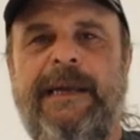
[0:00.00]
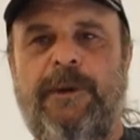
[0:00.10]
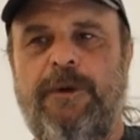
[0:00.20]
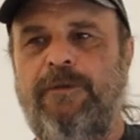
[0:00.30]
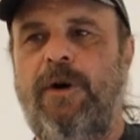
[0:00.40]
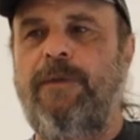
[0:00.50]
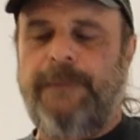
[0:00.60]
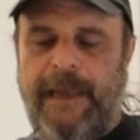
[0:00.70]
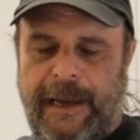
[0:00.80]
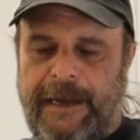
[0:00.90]
an hour roll,
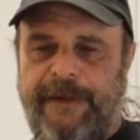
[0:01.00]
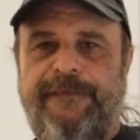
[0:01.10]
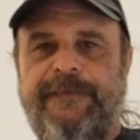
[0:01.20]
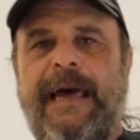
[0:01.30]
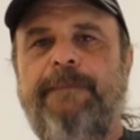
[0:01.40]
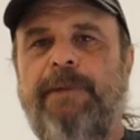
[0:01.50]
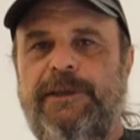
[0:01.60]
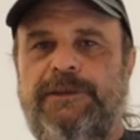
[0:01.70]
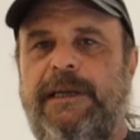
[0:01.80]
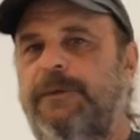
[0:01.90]
and I flat
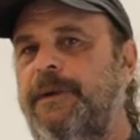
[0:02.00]
punched it.